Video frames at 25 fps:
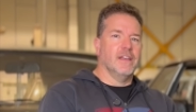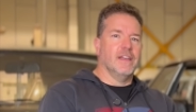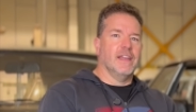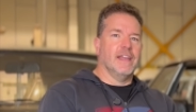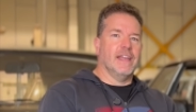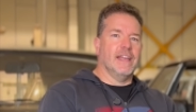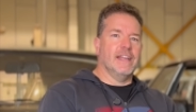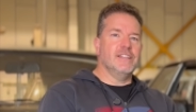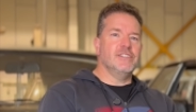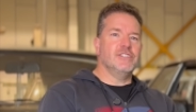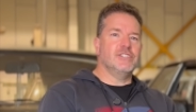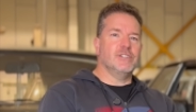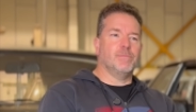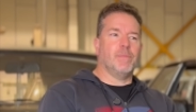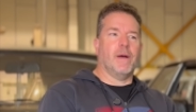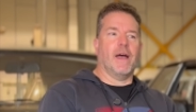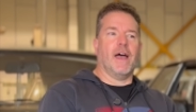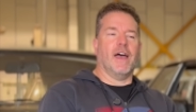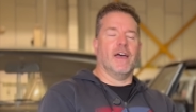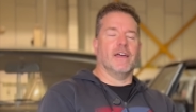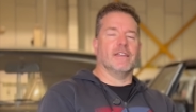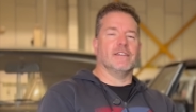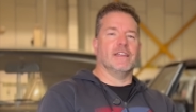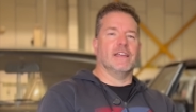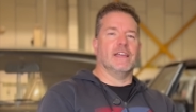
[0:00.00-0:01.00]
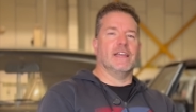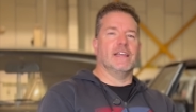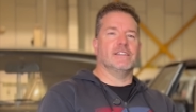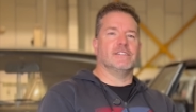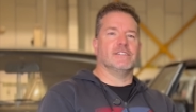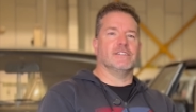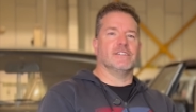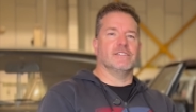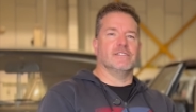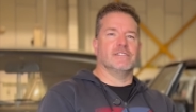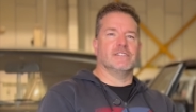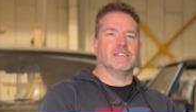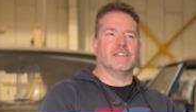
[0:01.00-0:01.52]
In Japan, it's
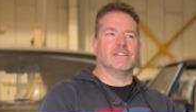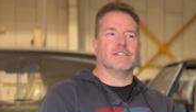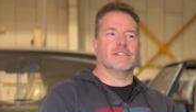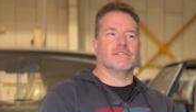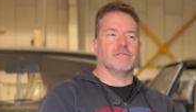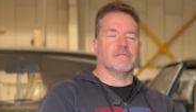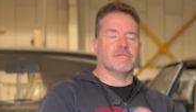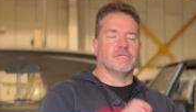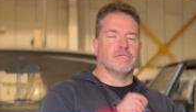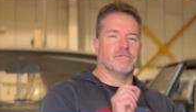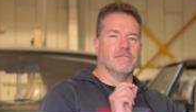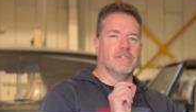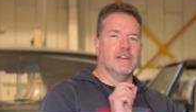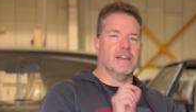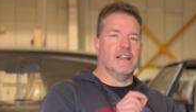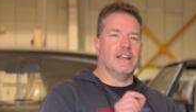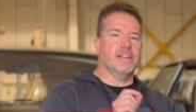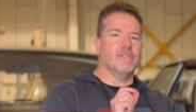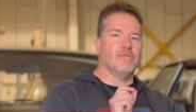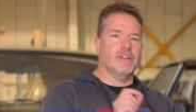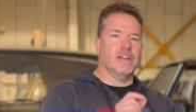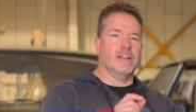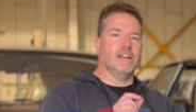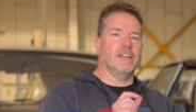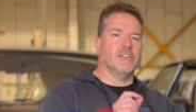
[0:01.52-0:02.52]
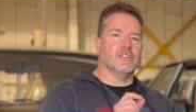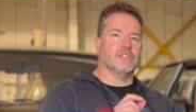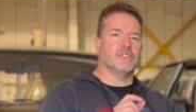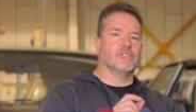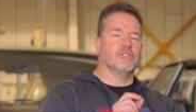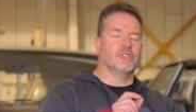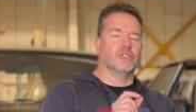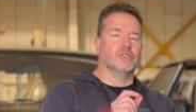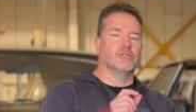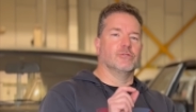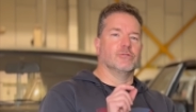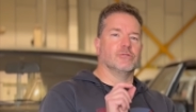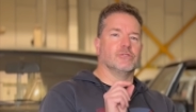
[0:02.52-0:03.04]
considered really, really
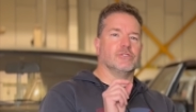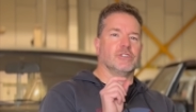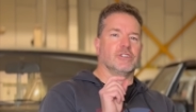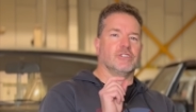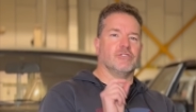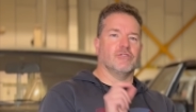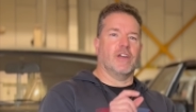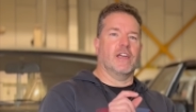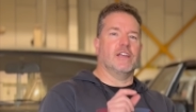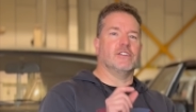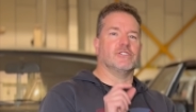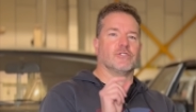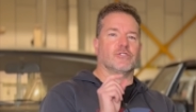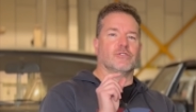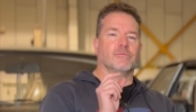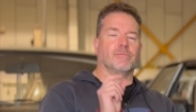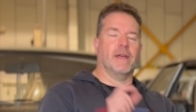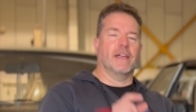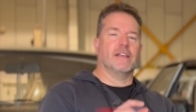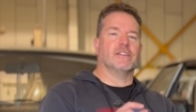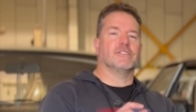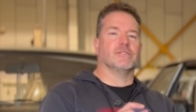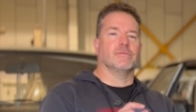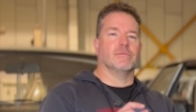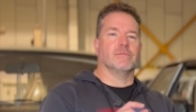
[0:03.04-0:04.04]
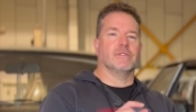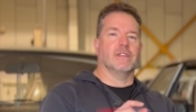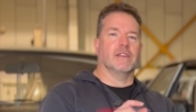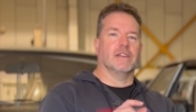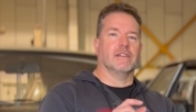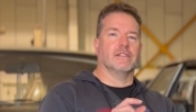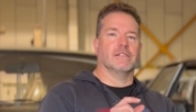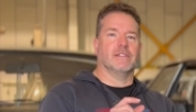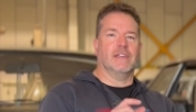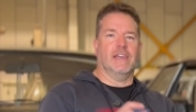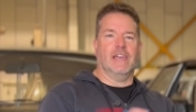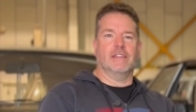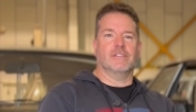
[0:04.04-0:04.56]
uncool to create or make
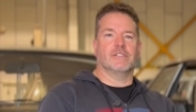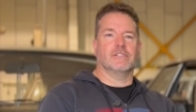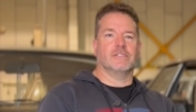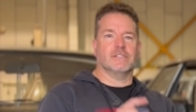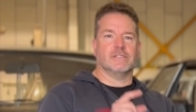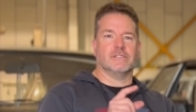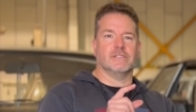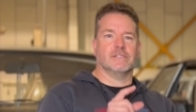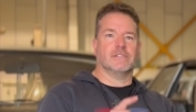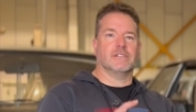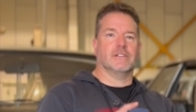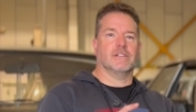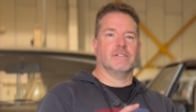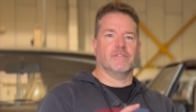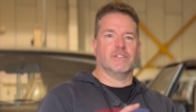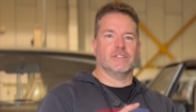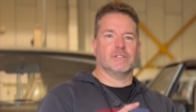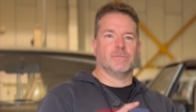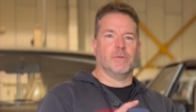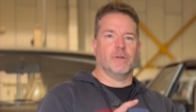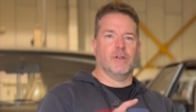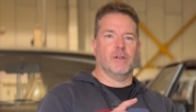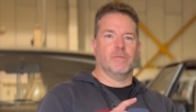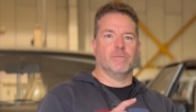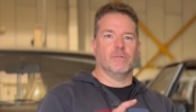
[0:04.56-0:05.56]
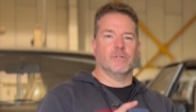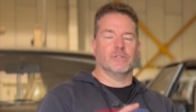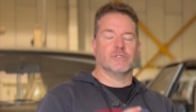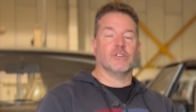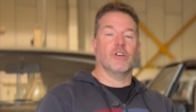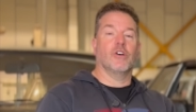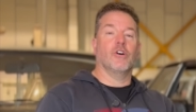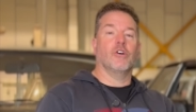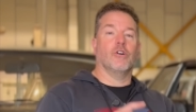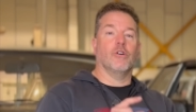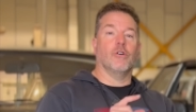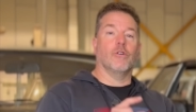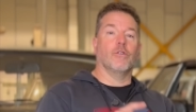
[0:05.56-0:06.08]
something that either doesn't serve its purpose
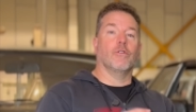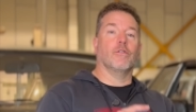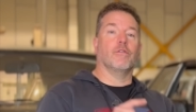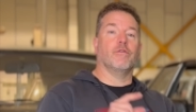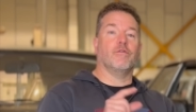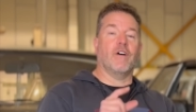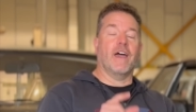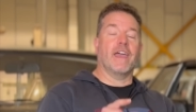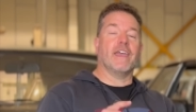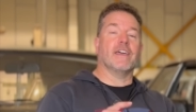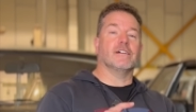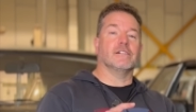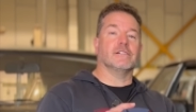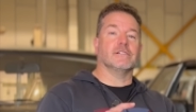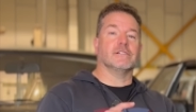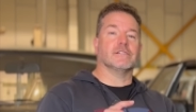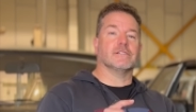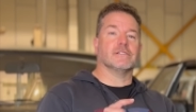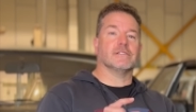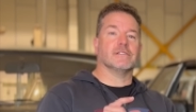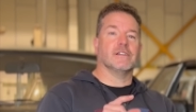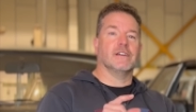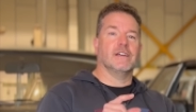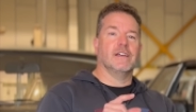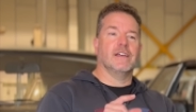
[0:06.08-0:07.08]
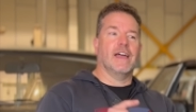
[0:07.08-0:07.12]
or fails.